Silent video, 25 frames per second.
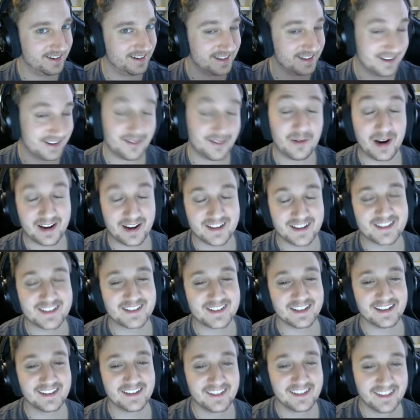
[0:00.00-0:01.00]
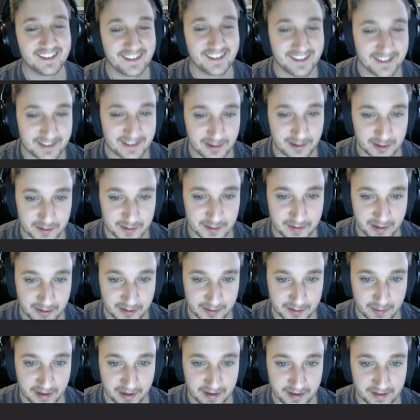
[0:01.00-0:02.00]
Right, it's C. That was
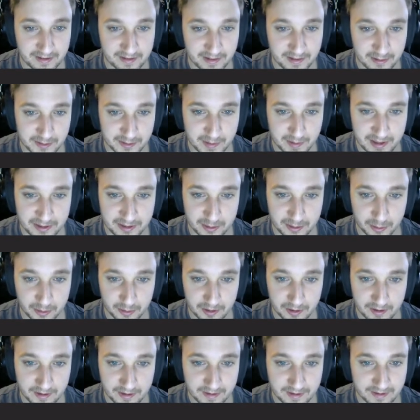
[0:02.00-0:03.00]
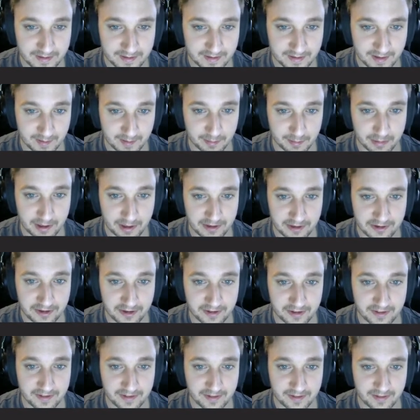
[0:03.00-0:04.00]
my Dora impression
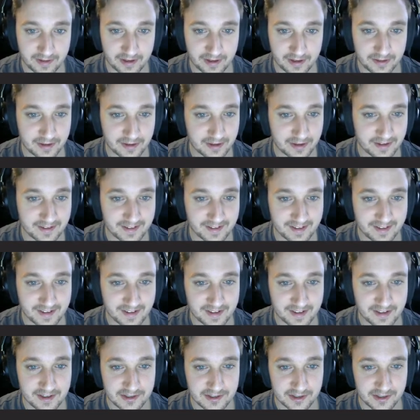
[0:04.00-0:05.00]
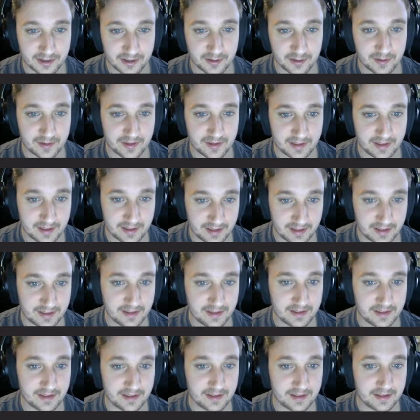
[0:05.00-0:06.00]
right there. So
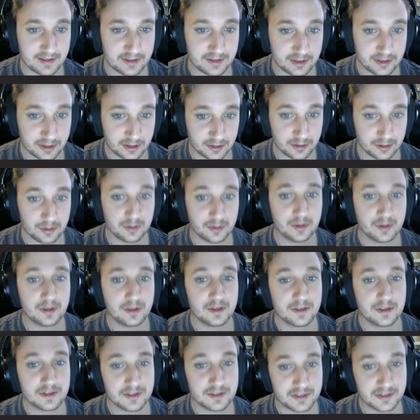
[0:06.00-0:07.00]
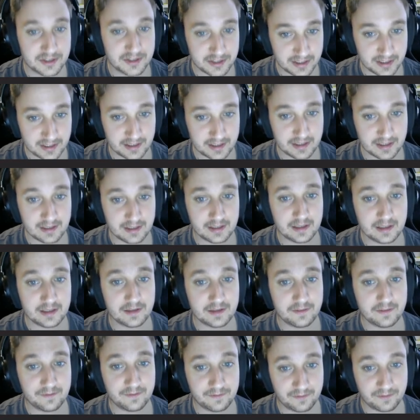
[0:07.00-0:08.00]
E to
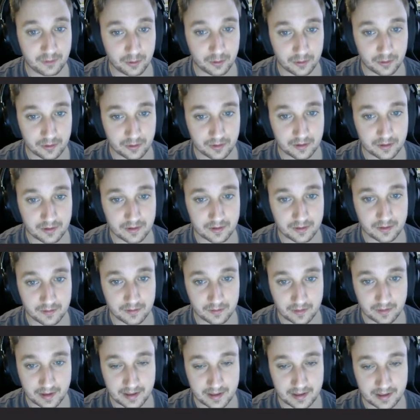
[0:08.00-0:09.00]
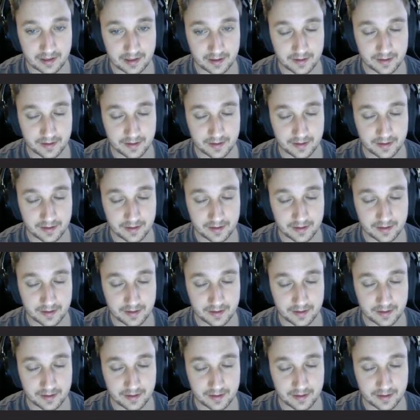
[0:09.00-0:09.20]
C4 right here.